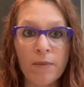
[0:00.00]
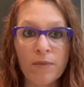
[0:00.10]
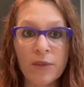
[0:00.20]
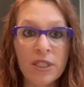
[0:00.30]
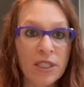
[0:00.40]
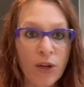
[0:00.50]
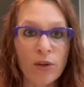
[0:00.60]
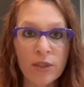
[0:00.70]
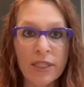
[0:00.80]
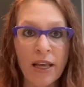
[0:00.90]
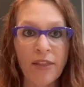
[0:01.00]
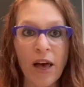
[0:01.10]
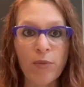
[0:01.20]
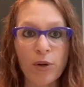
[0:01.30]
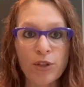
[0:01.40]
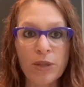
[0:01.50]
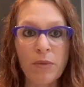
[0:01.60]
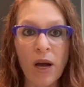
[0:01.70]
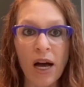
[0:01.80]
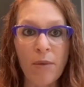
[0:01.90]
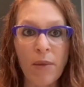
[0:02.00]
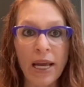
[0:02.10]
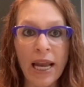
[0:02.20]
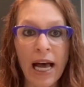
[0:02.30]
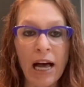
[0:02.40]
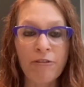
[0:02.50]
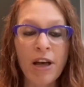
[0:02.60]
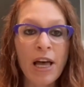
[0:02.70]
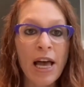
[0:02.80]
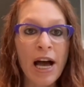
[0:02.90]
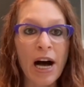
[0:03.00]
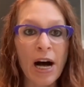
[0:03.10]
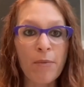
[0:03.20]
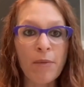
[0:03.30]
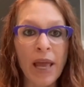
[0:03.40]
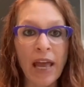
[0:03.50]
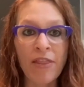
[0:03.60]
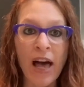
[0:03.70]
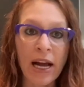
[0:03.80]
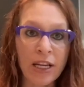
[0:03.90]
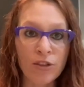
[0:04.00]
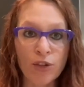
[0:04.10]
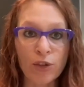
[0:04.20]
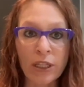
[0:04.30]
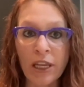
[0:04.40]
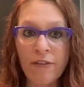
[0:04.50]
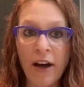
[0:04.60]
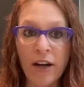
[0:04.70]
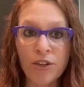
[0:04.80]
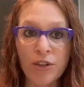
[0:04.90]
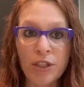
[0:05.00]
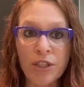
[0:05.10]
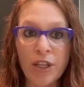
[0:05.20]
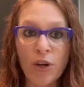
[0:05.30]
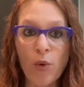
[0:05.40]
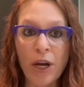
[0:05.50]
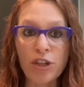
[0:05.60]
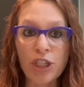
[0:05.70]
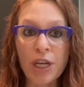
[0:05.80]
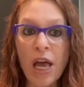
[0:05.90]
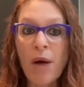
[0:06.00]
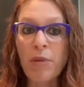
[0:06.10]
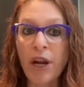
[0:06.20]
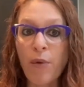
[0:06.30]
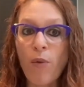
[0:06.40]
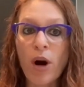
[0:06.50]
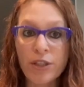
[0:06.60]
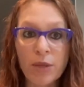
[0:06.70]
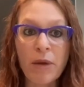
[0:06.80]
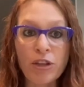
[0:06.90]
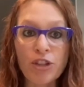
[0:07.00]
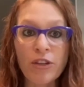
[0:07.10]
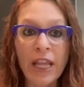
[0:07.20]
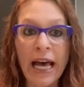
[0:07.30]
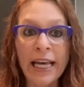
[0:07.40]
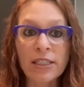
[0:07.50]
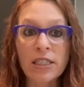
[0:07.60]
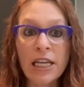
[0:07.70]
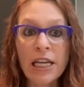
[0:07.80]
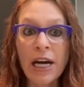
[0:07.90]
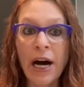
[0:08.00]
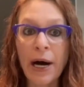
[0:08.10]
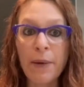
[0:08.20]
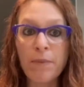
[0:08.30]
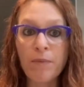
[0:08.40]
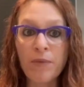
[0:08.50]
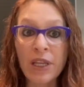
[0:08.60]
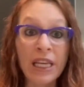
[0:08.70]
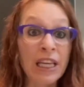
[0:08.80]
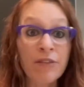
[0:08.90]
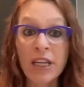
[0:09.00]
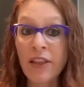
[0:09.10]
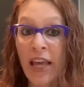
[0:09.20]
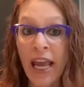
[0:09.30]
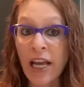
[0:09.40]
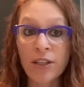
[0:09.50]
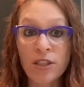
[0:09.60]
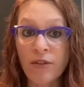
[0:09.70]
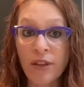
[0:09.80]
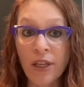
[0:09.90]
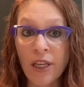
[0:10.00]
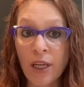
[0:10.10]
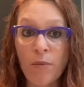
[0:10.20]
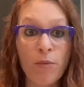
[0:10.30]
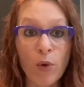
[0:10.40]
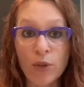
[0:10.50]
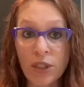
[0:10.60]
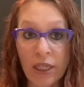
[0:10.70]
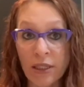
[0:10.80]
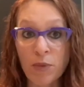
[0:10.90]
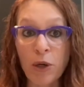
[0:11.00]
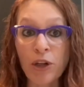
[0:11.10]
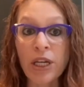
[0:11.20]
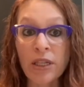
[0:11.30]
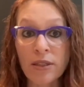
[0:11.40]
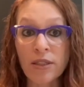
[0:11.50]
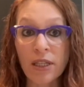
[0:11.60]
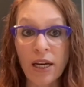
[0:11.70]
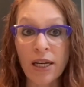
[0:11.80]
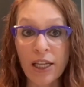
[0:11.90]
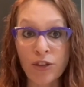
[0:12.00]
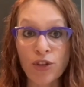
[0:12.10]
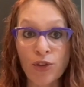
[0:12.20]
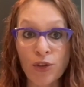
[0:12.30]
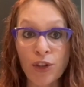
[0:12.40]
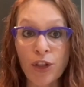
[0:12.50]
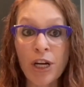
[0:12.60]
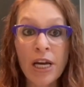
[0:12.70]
skill set that person might have, and that can certainly factor into the equation. But I want to mention that even in the hands of the most experienced inserter,